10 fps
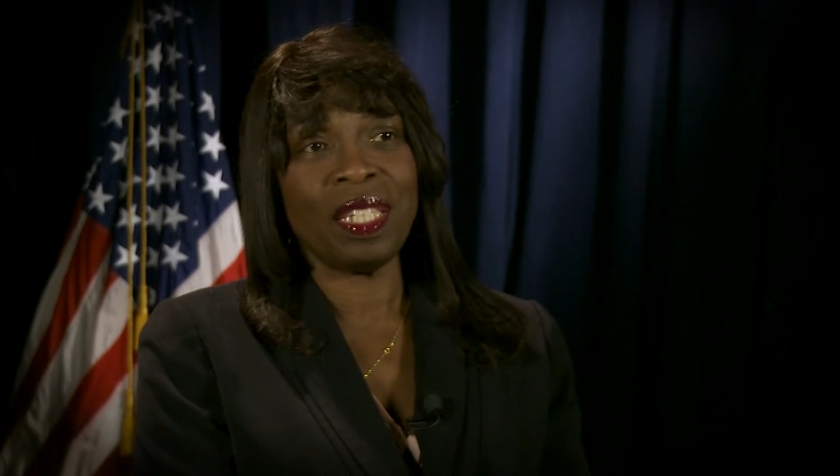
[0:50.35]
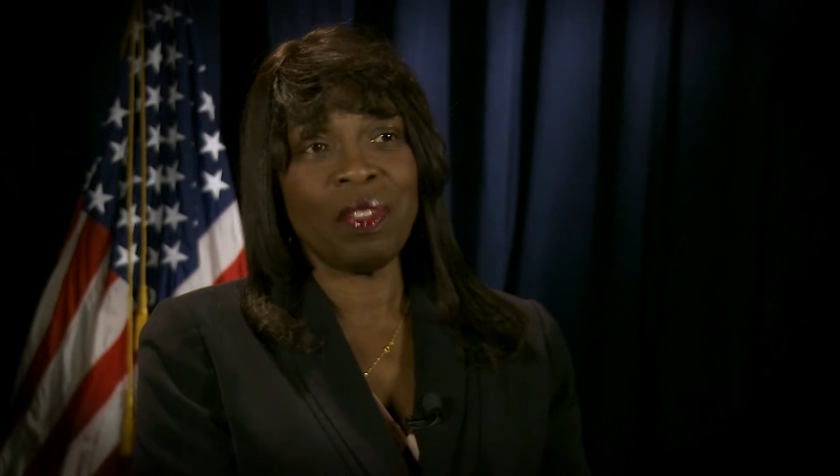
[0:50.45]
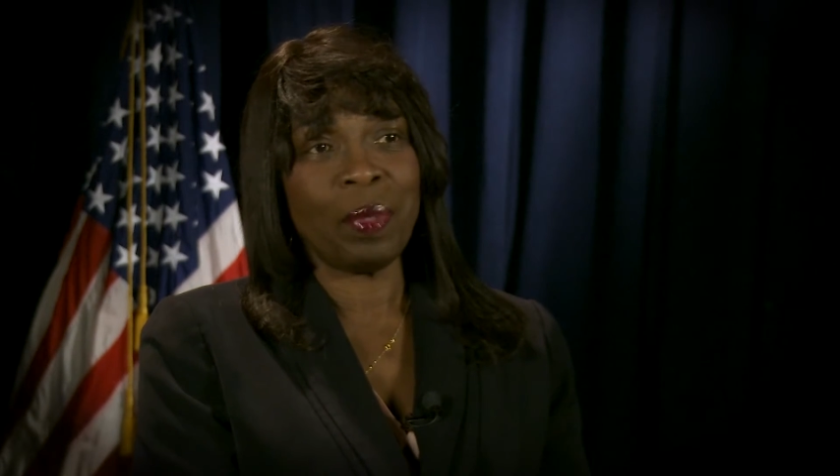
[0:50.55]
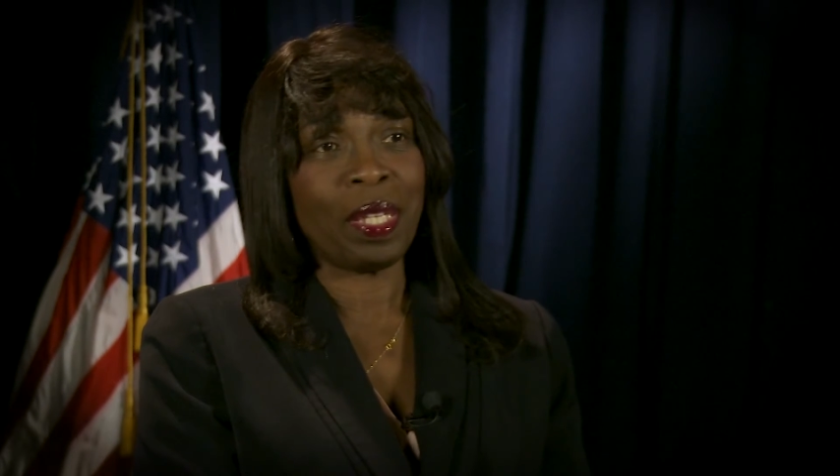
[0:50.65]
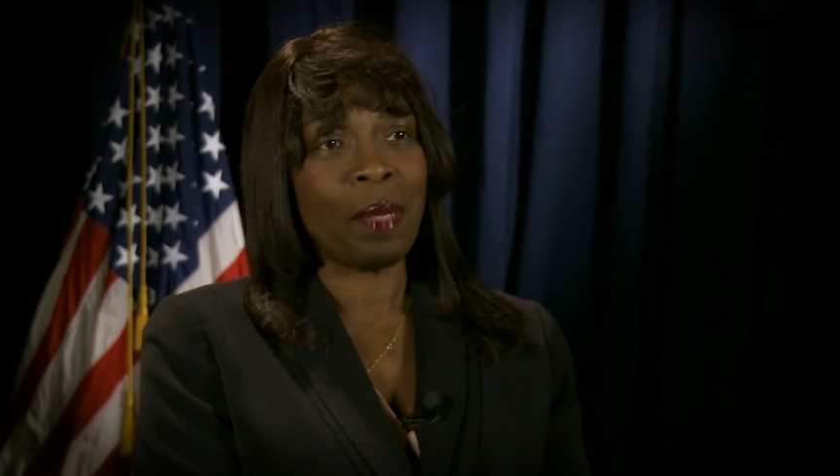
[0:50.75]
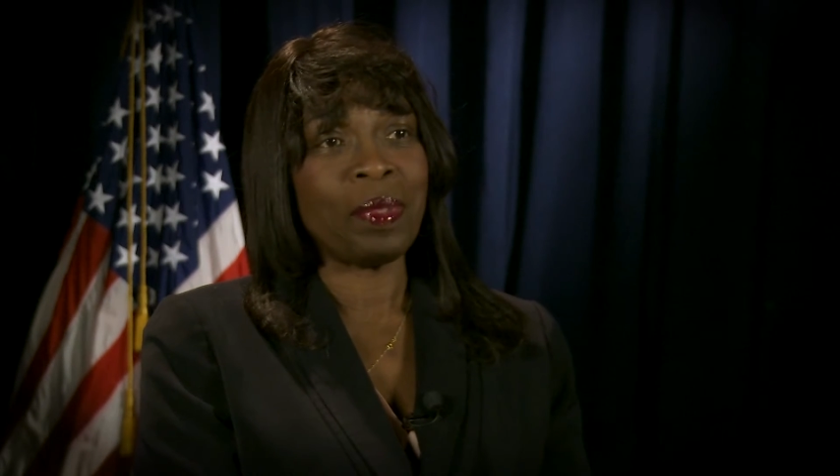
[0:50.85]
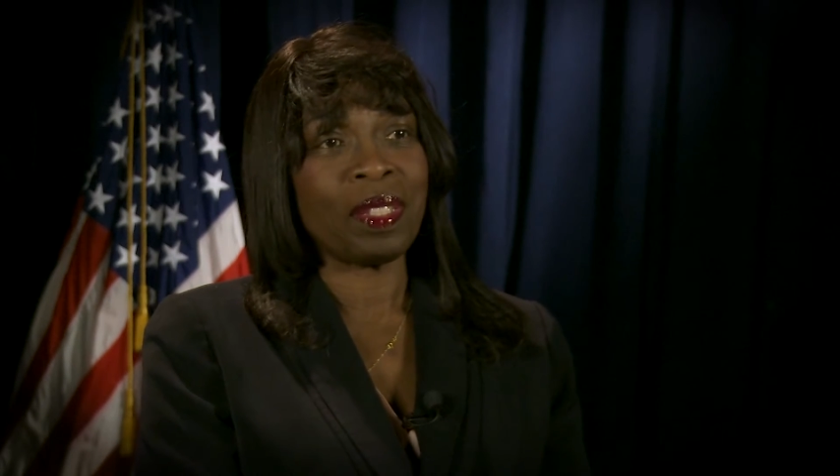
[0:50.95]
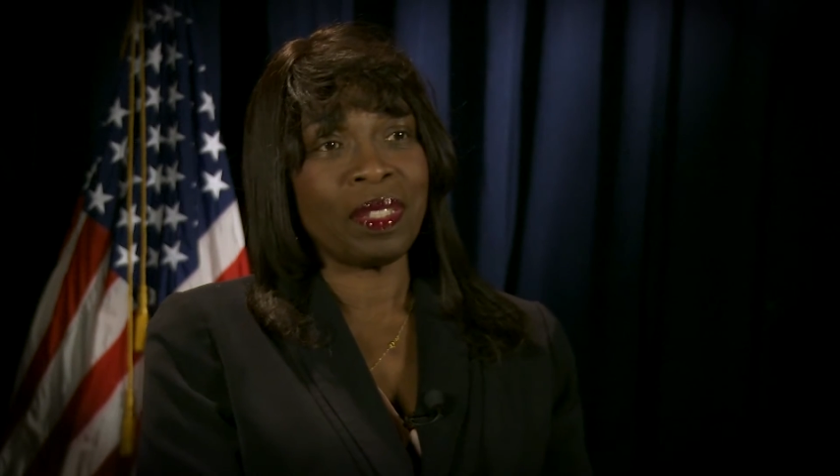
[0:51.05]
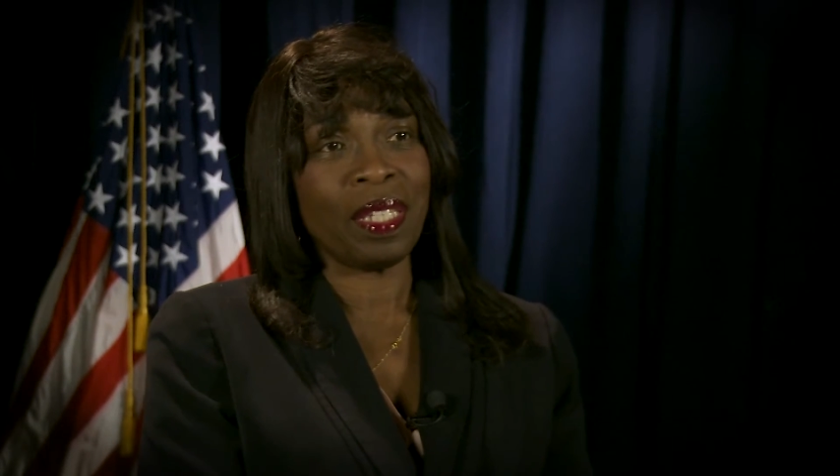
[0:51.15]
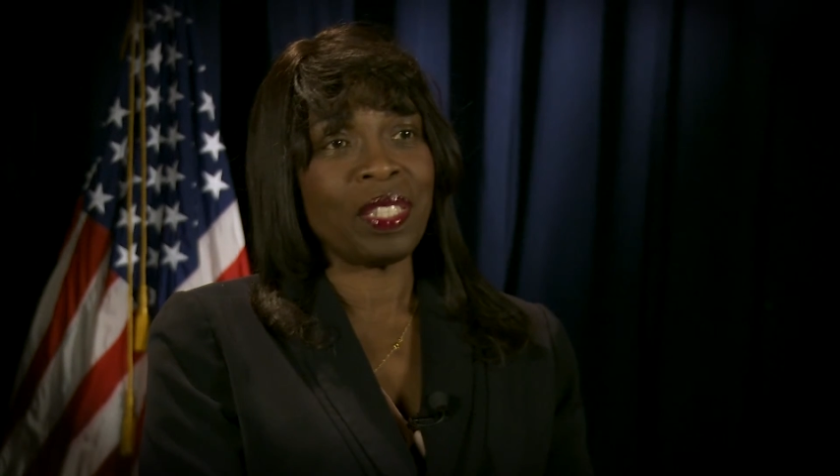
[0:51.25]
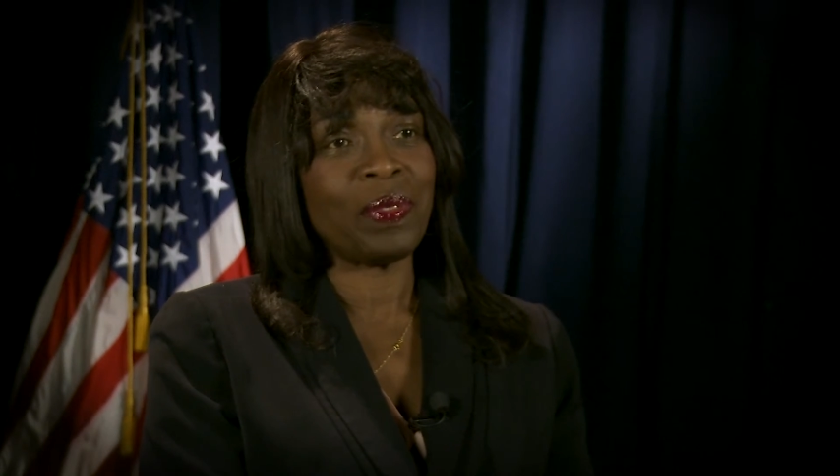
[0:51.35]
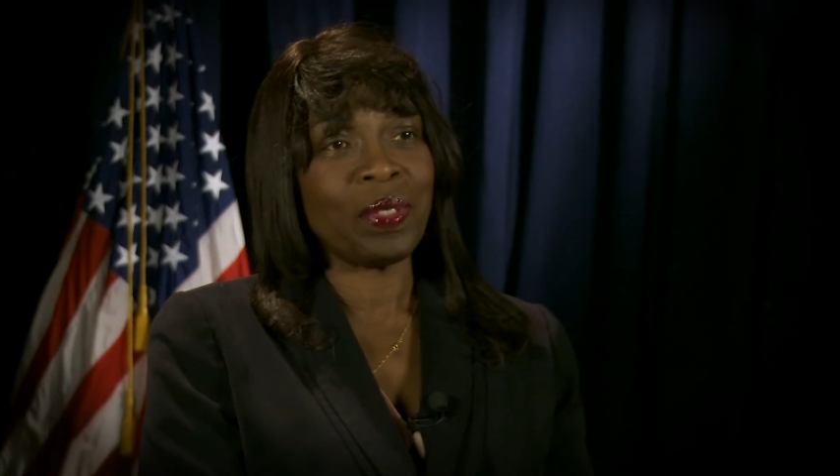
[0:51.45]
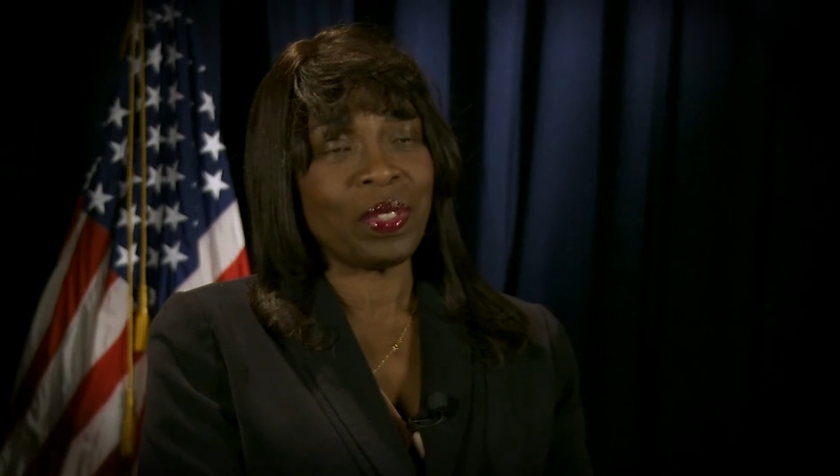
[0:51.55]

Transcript: and have become successful.